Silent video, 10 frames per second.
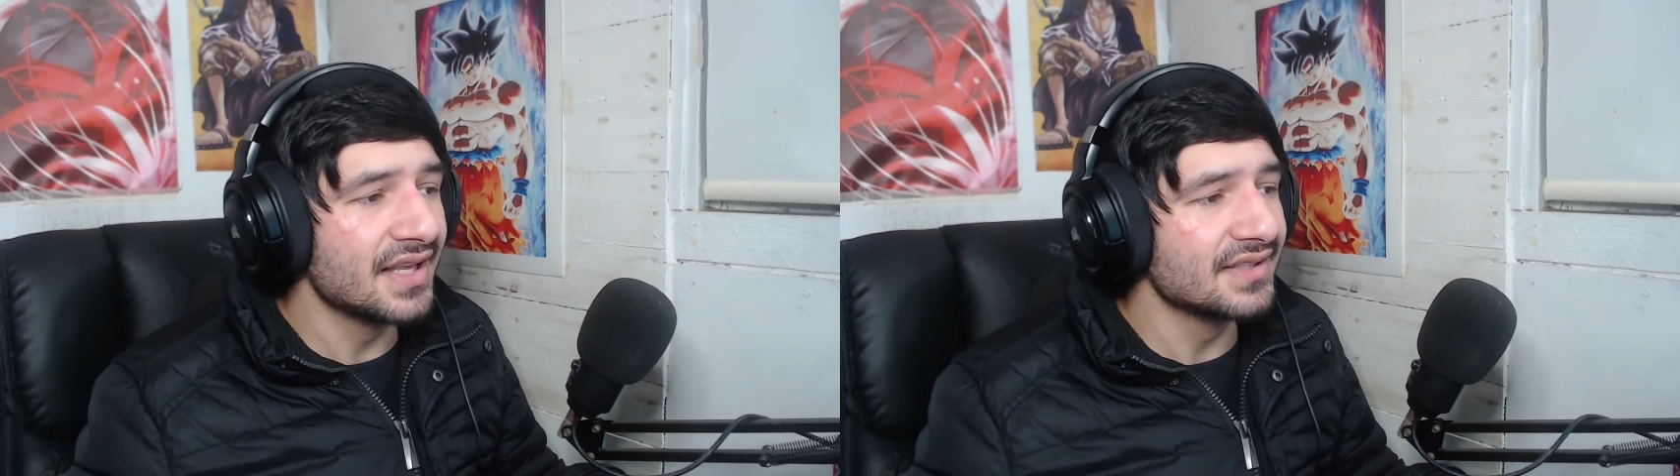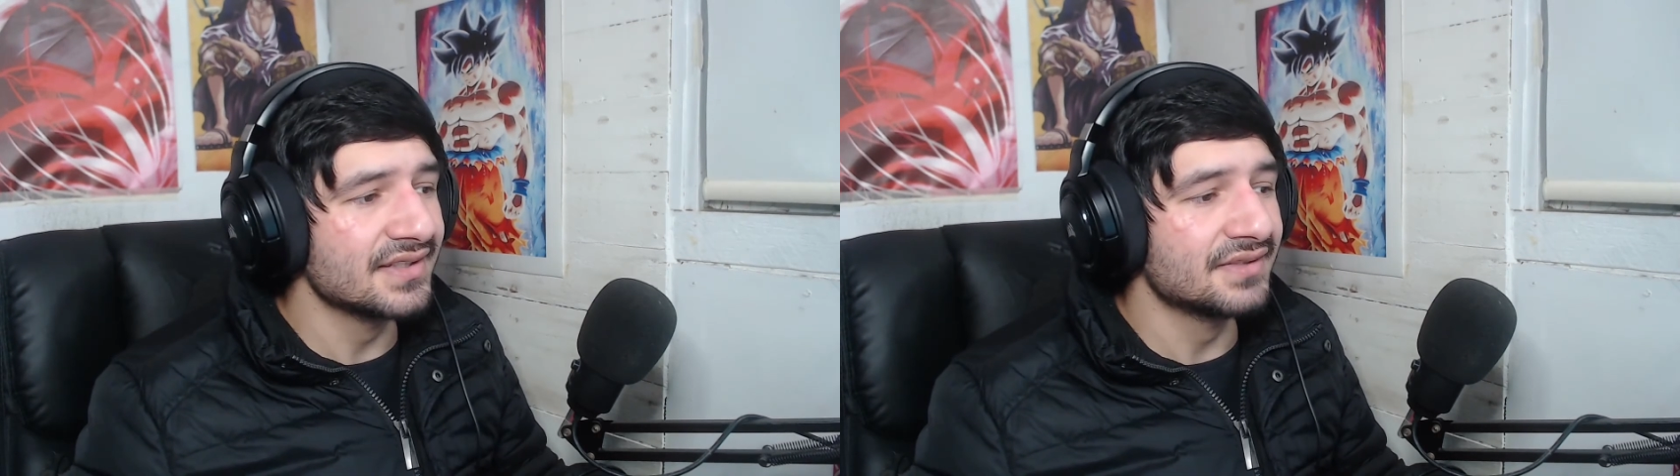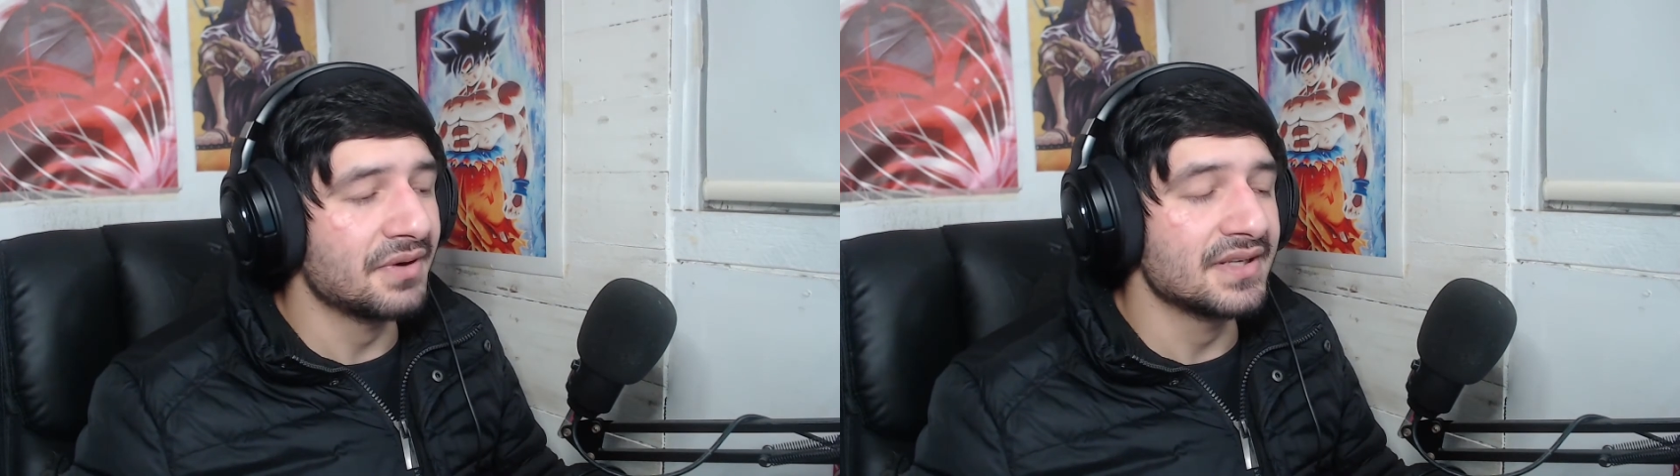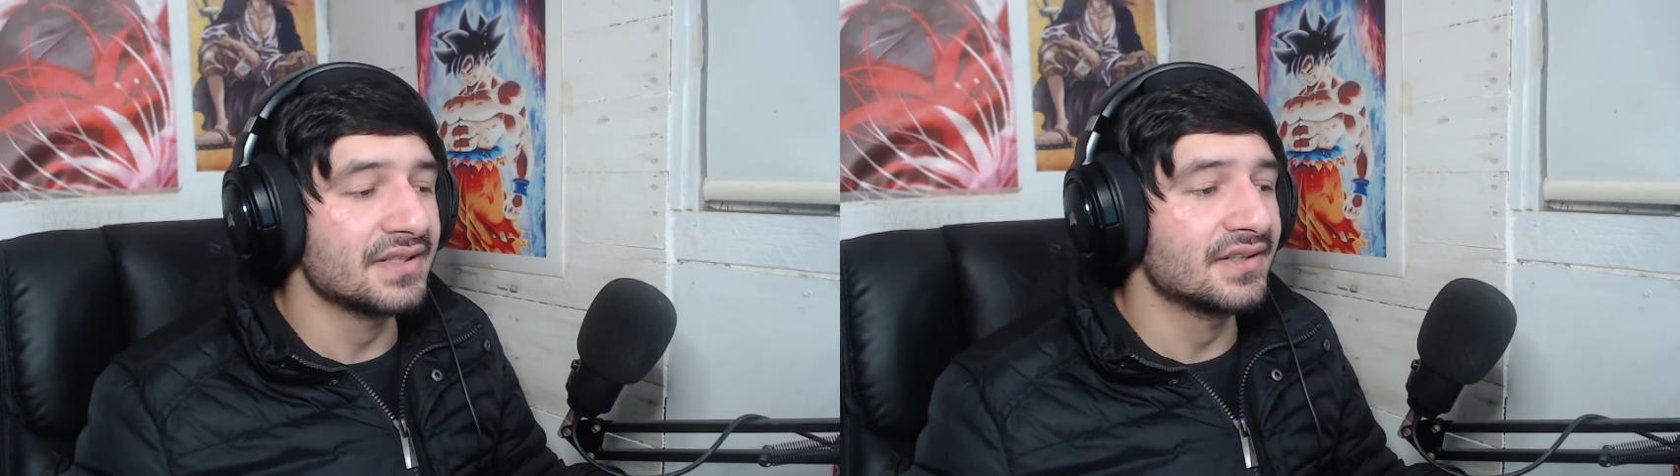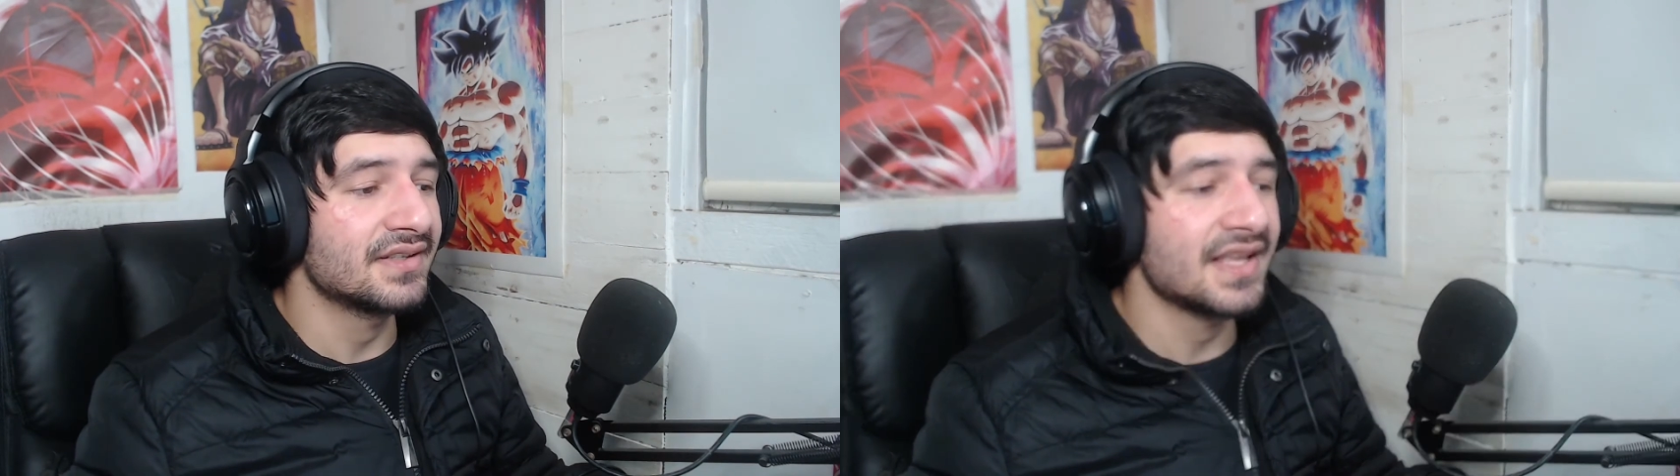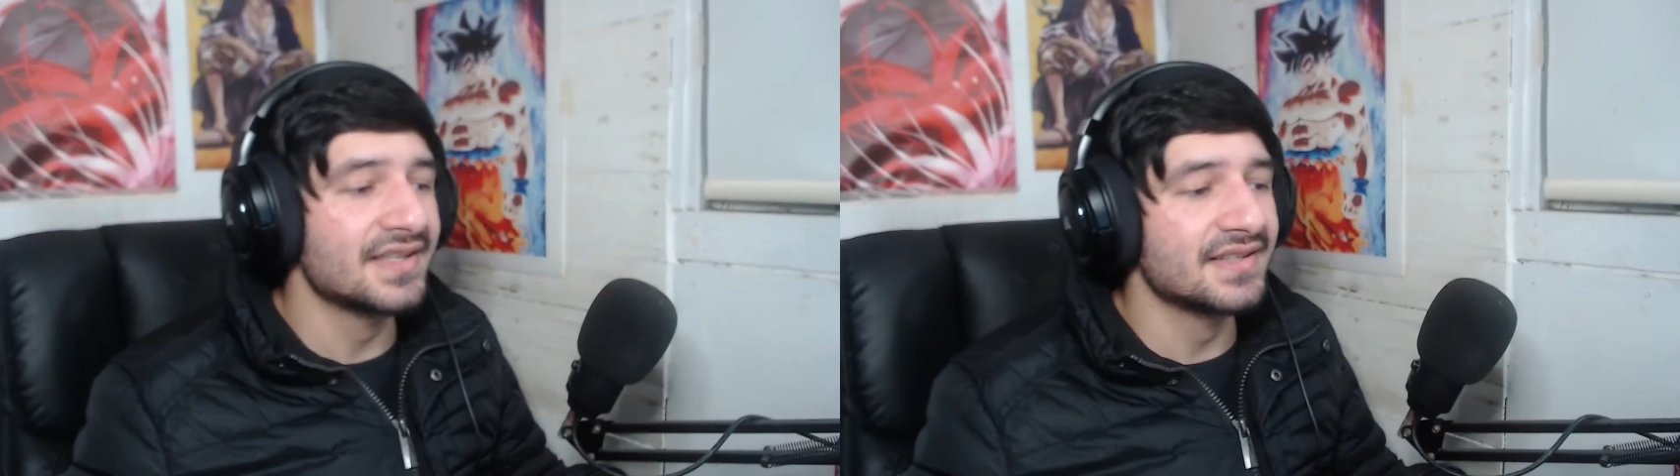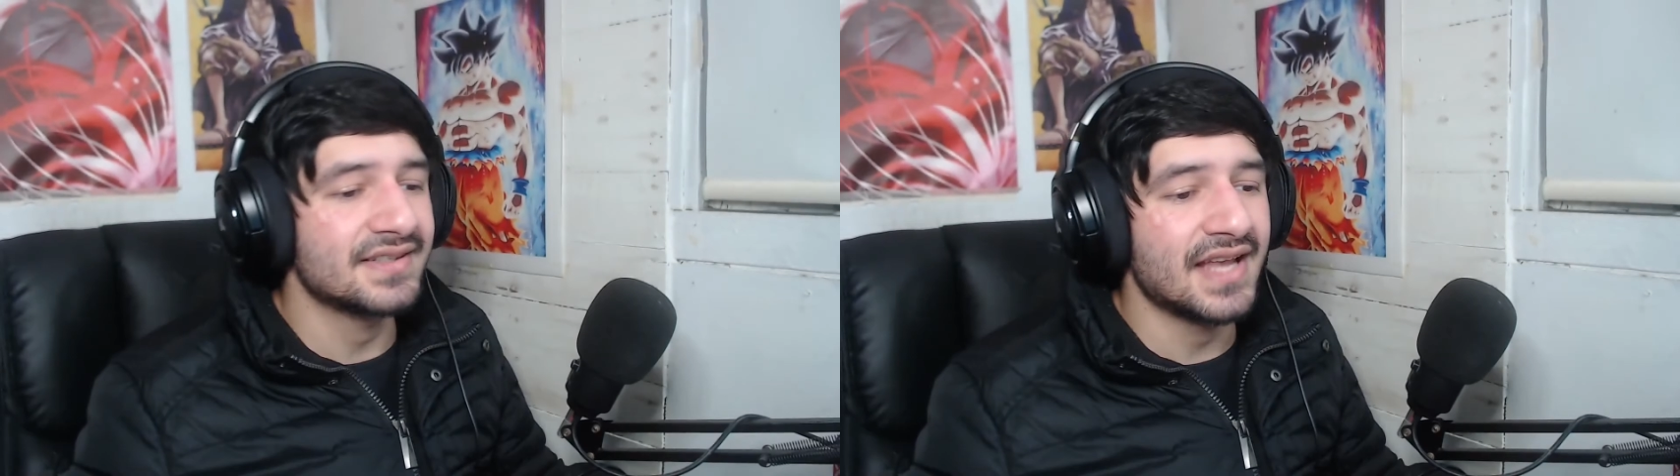That's just crazy. You know, that's just